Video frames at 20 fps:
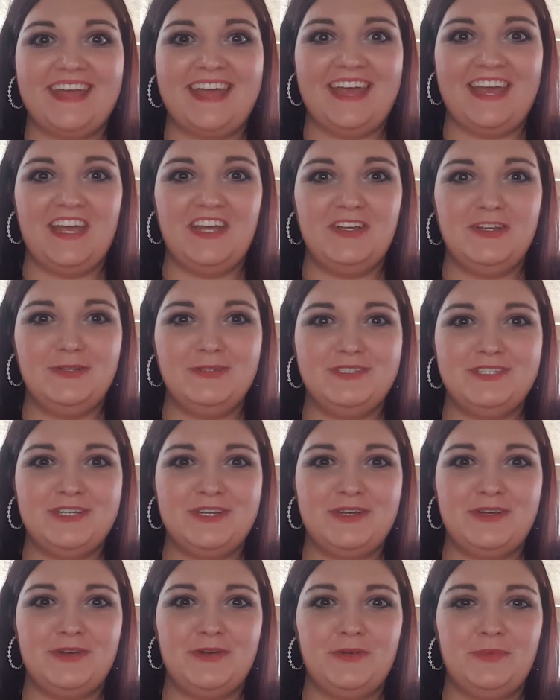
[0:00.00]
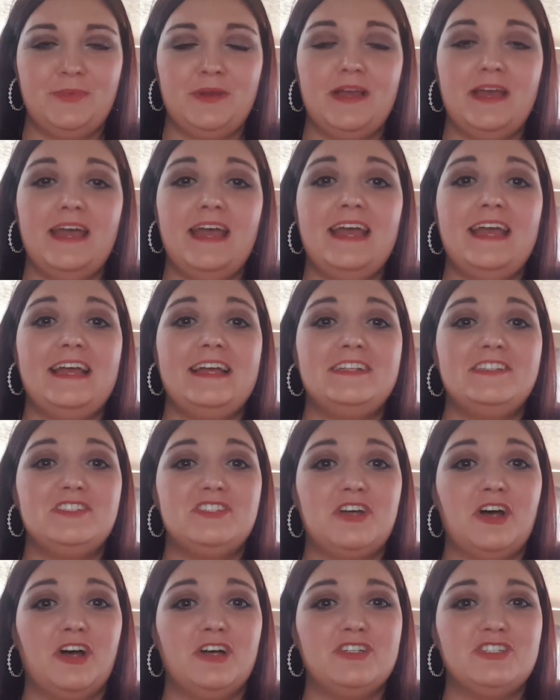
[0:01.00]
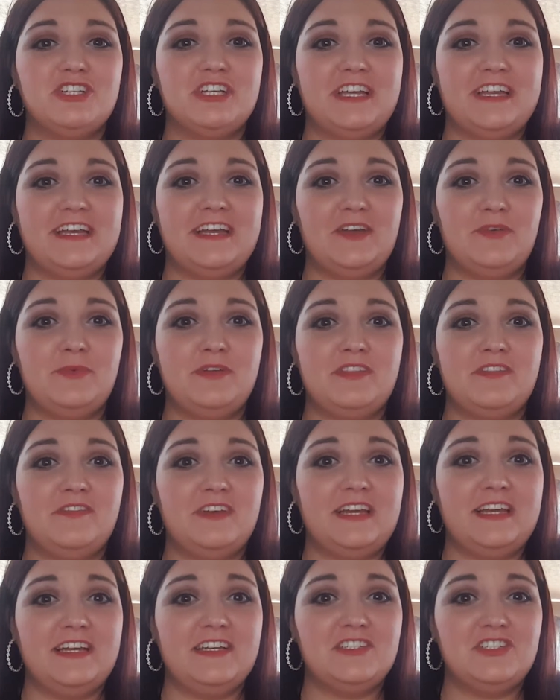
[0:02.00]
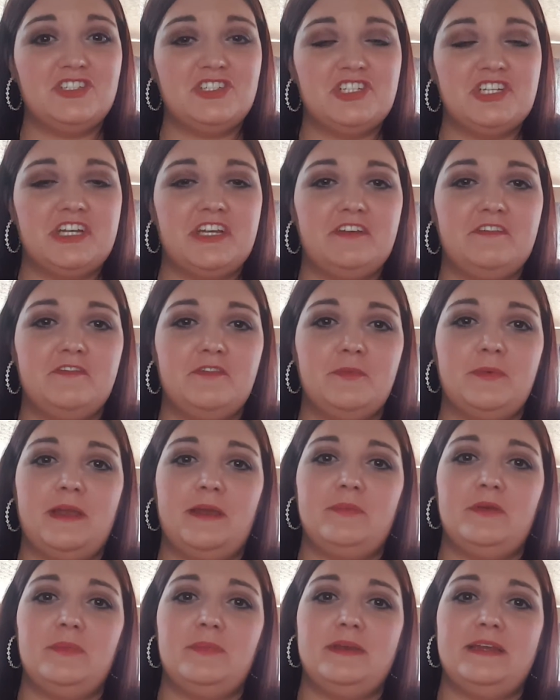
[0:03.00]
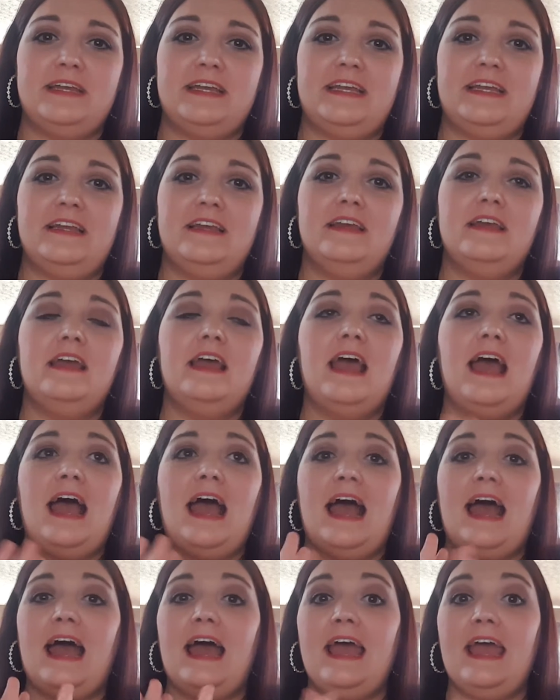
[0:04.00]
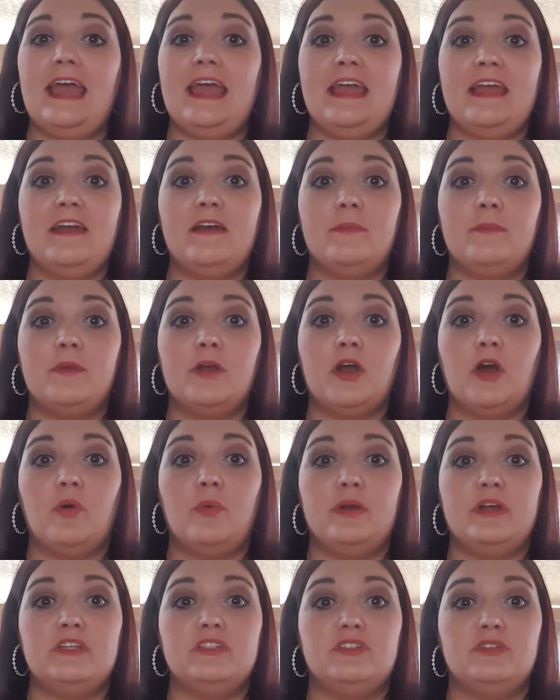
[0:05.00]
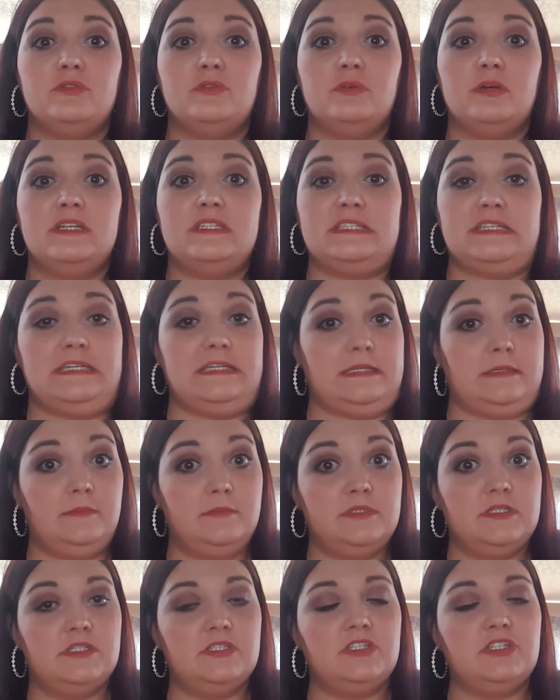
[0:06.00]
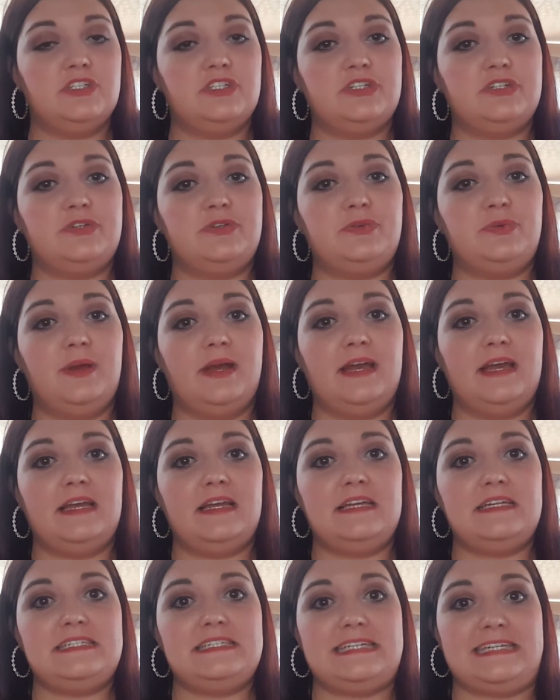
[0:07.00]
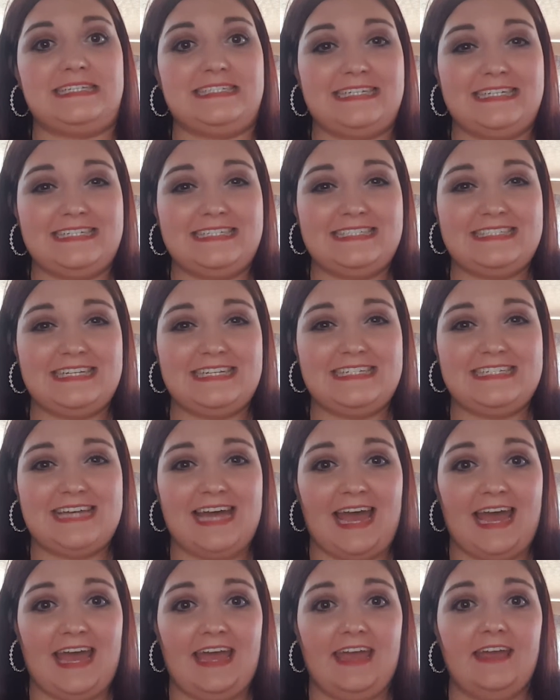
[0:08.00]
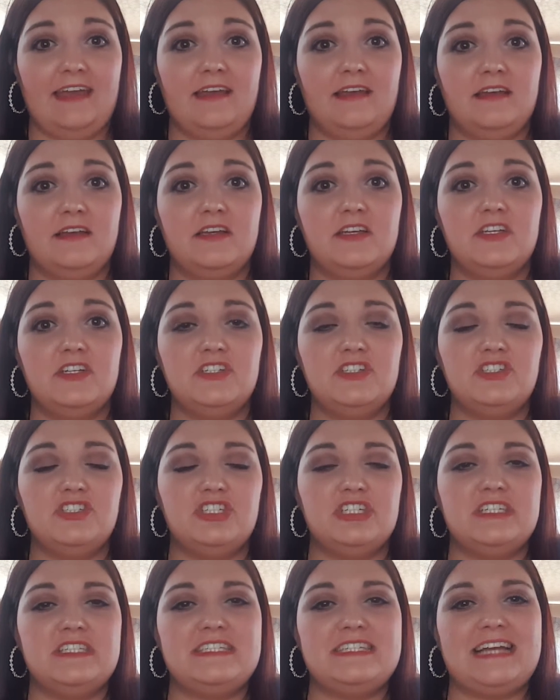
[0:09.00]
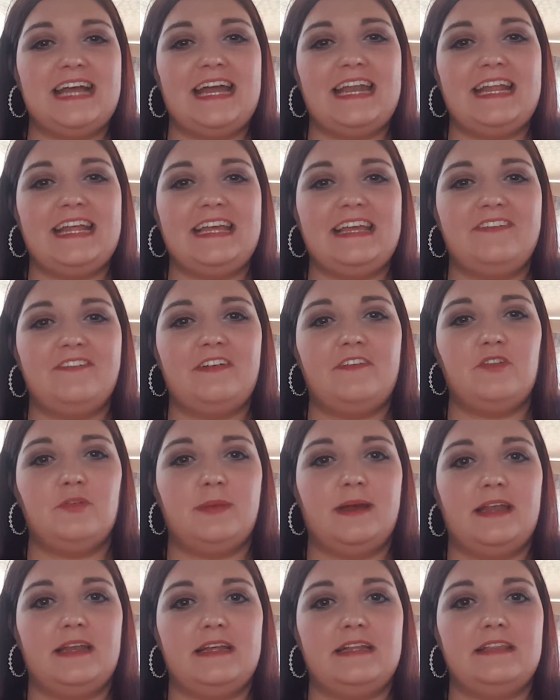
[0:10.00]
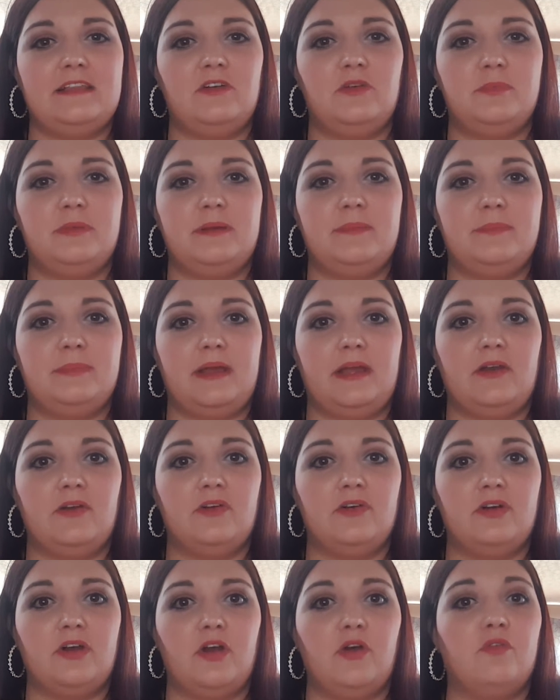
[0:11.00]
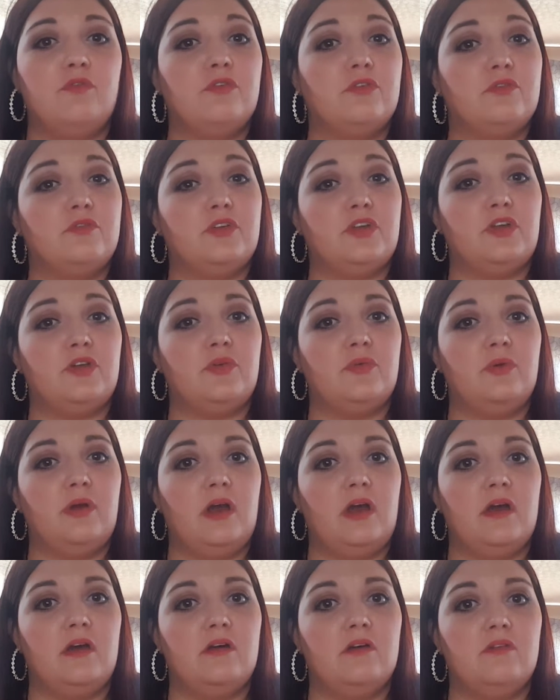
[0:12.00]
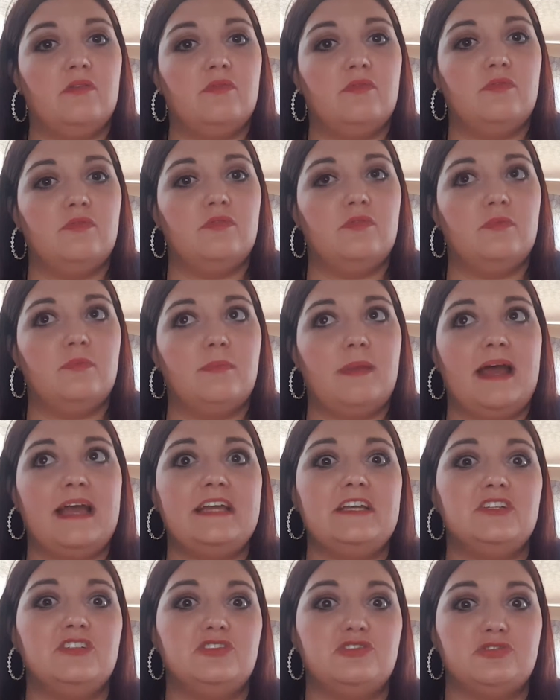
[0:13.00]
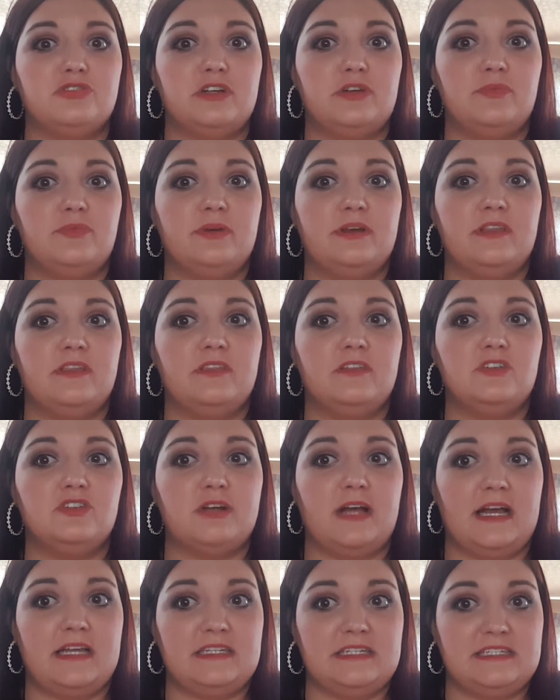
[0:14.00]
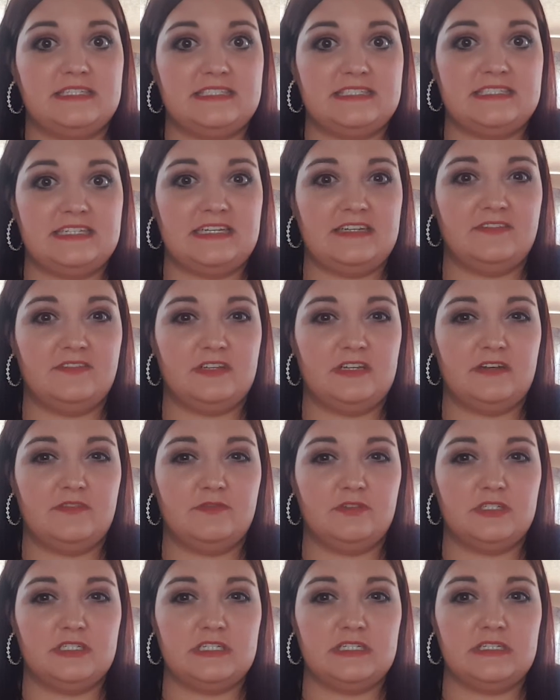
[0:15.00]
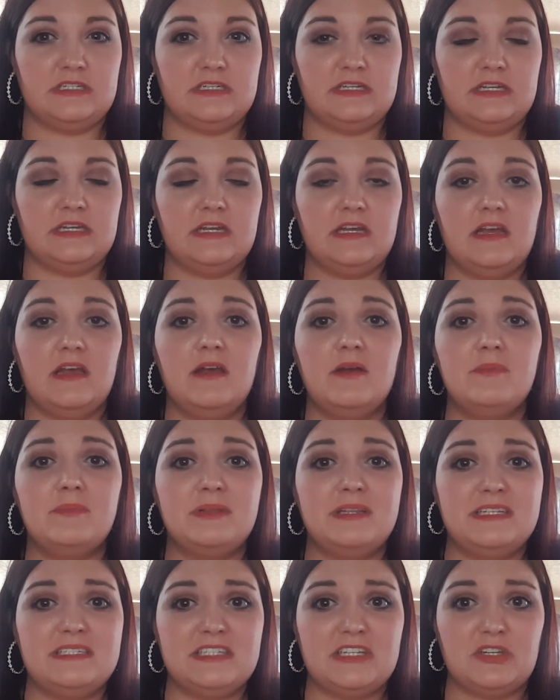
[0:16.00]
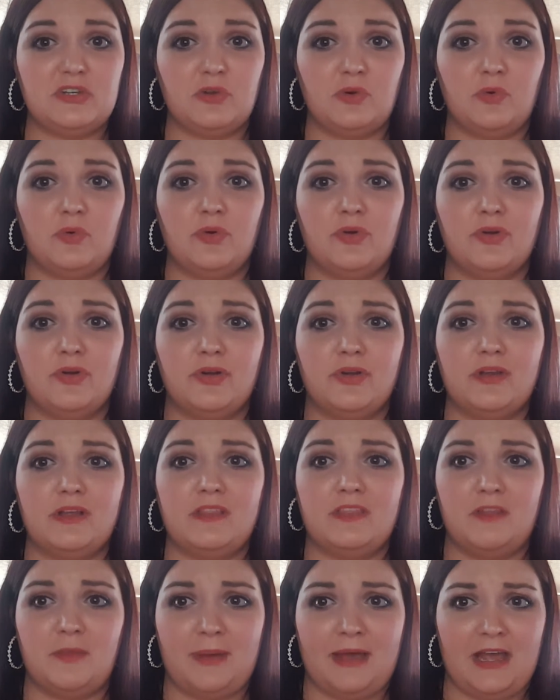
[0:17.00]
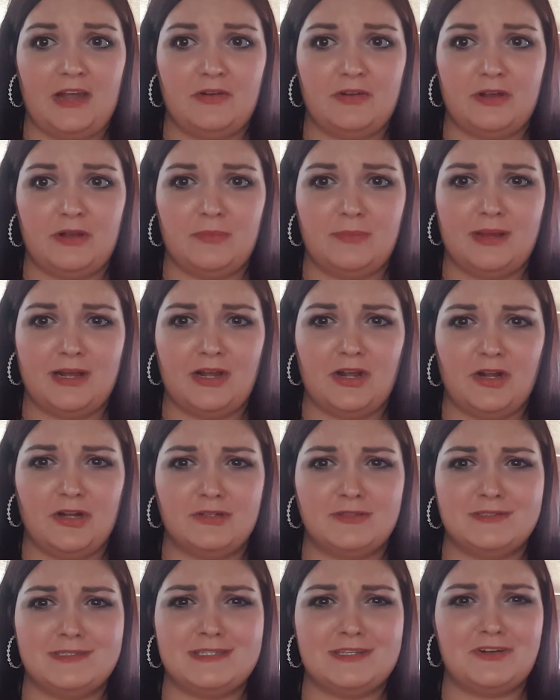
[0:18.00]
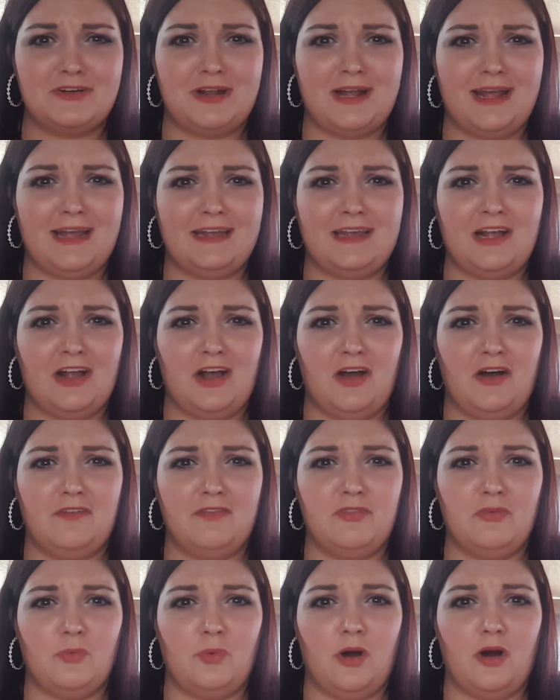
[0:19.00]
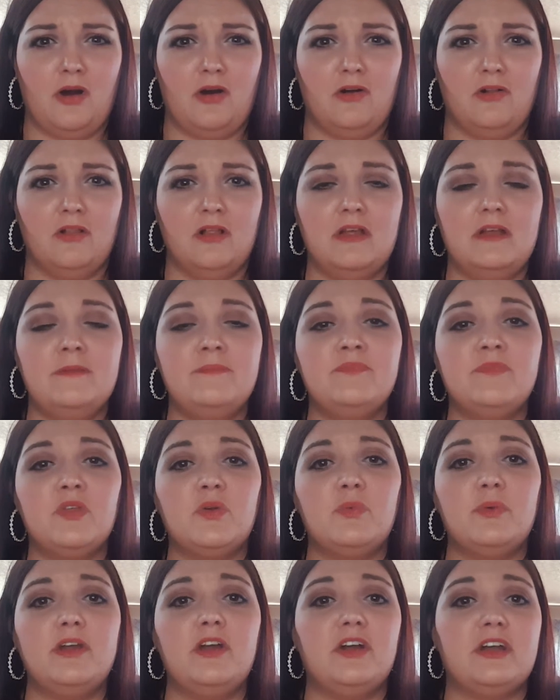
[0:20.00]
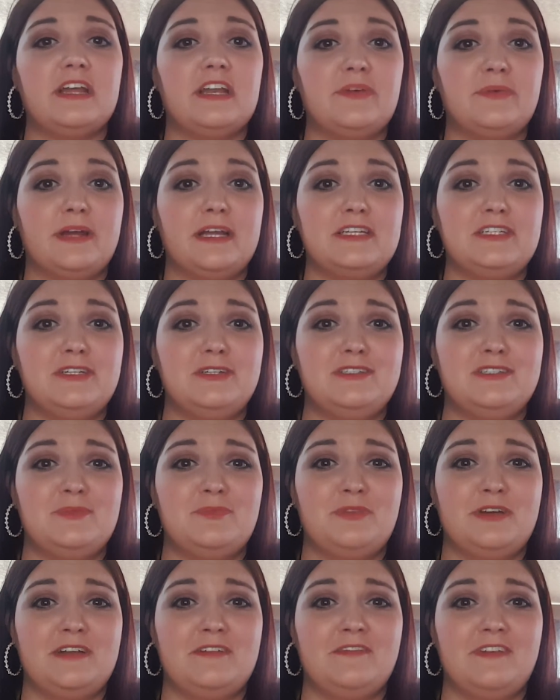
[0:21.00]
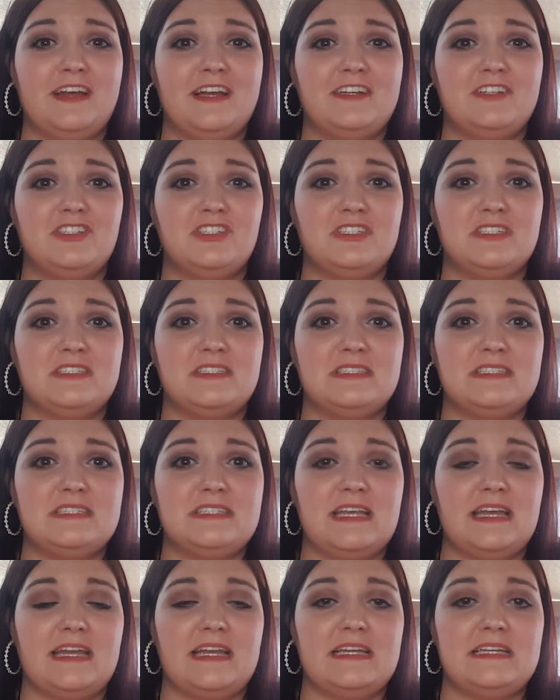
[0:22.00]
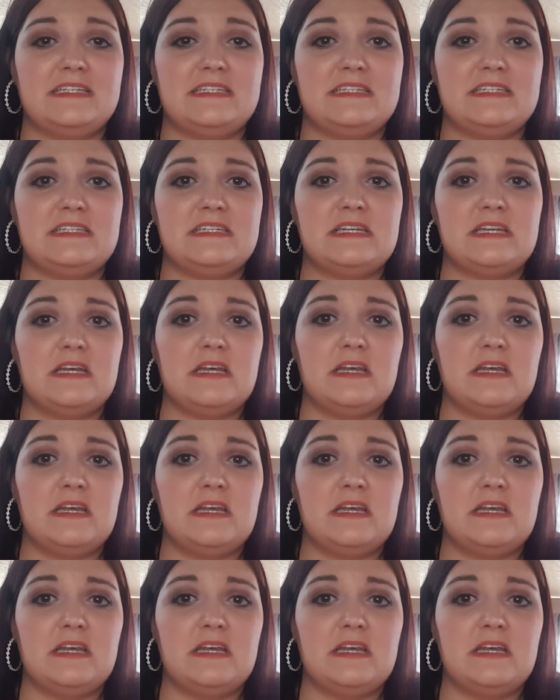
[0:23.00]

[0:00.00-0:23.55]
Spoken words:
Hey YouTube, it's Tosh again with VSG for Baby B. I am going to attempt to do a TTC tag just to kind of give everybody a little bit better overview of my history with trying to conceive and infertility. Please ignore in the background my curtains that are hanging off the wall. We are getting ready to do some renovations and